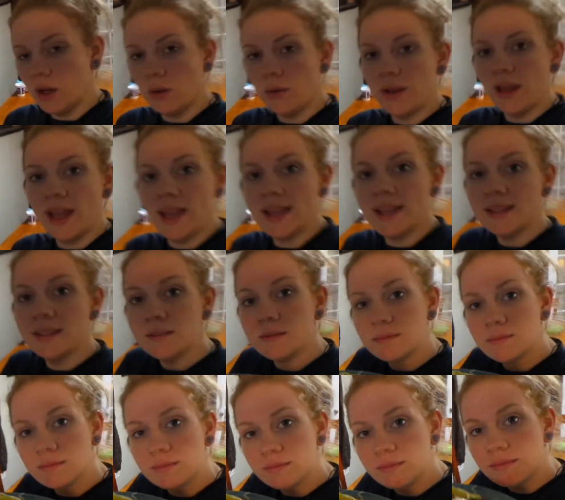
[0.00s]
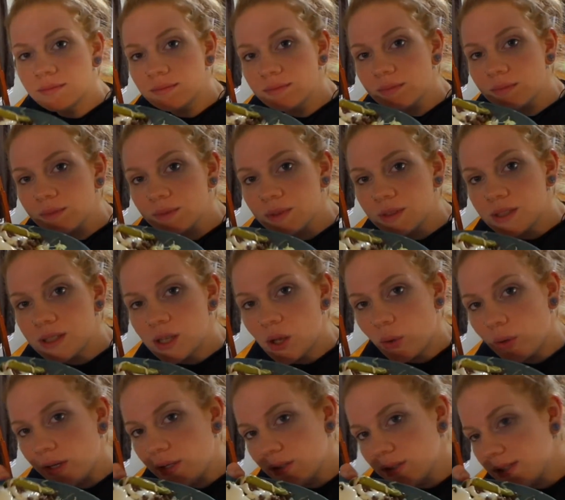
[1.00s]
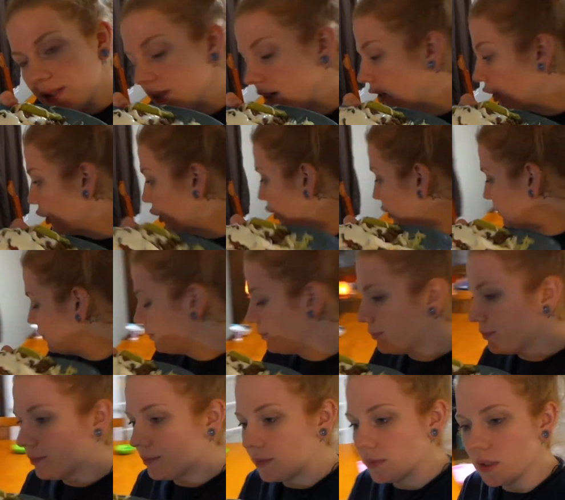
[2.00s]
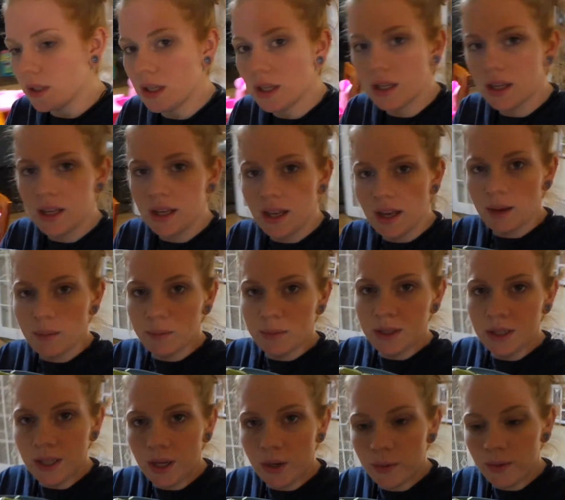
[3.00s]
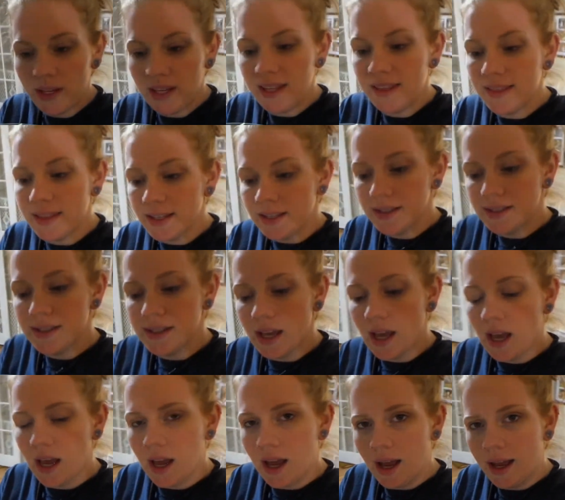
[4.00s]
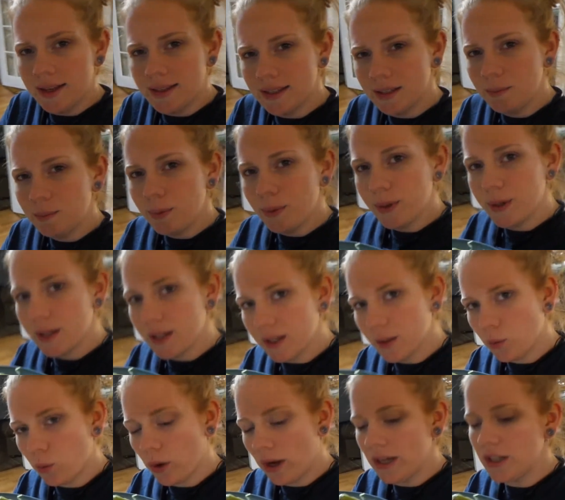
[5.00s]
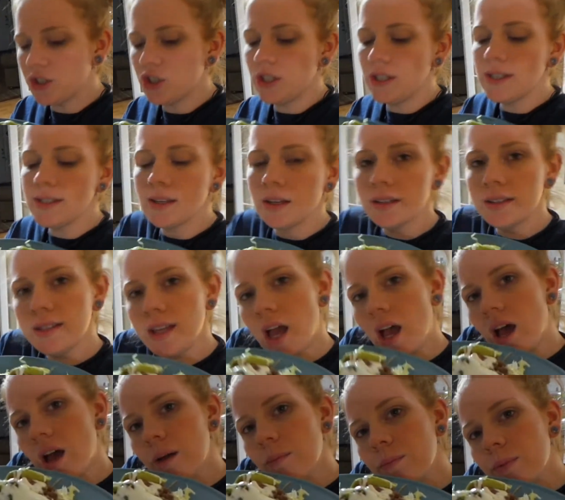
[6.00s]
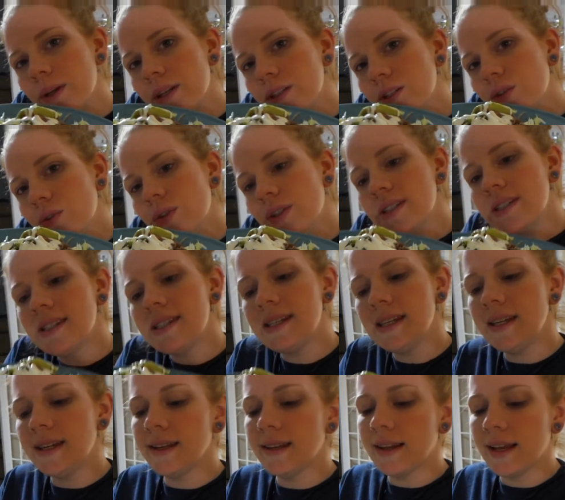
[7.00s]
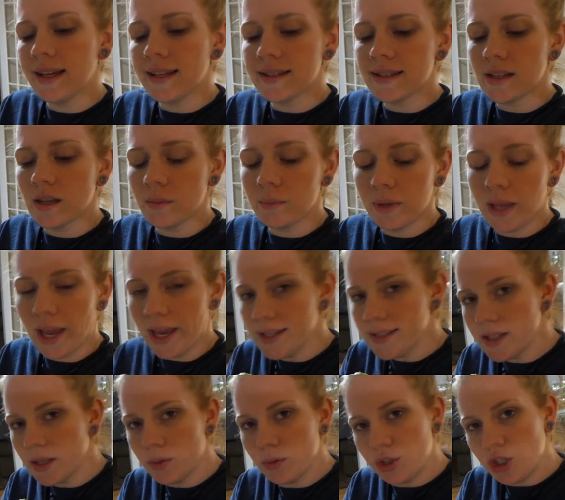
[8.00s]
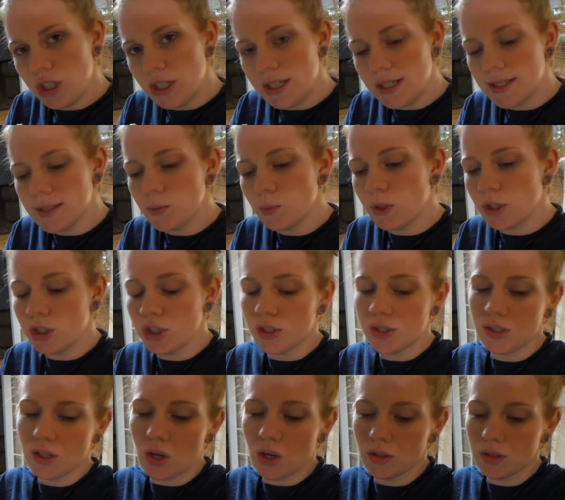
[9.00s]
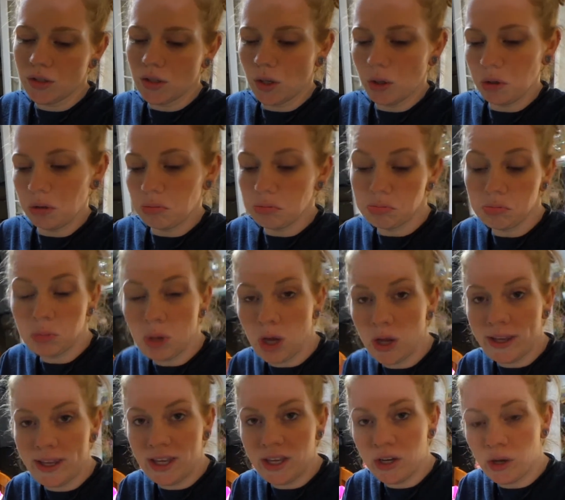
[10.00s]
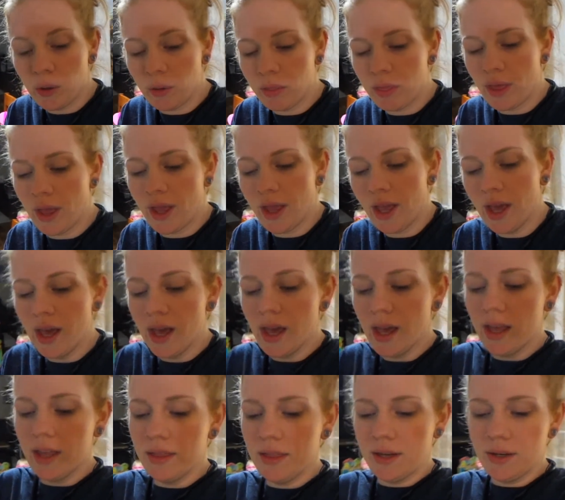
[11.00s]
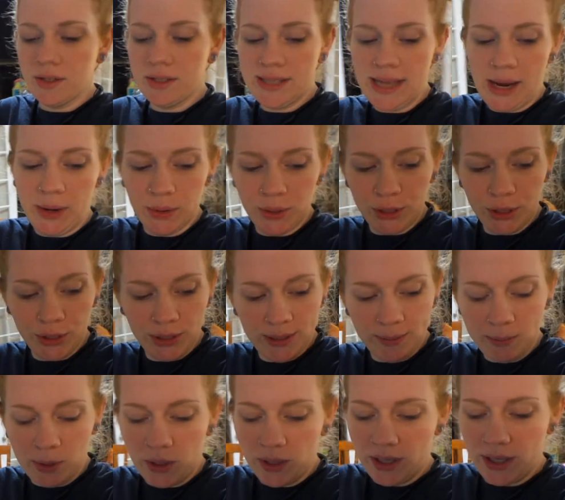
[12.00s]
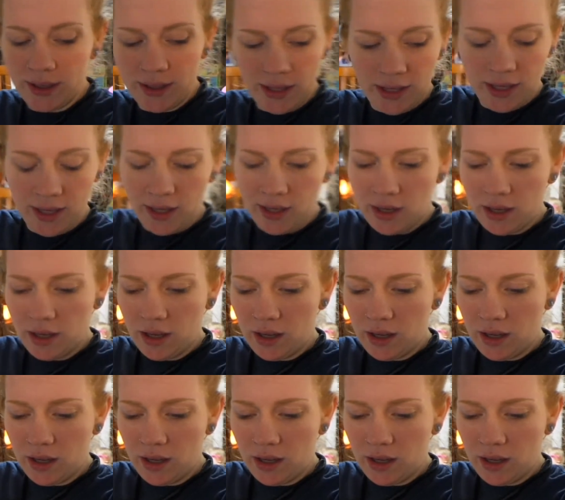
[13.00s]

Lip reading: Okay, so here's dinner. I'm going to go eat this. I did put white cheese on top, as you can see, some queso cheese, which is also a keto thing. There's sour cream on it that,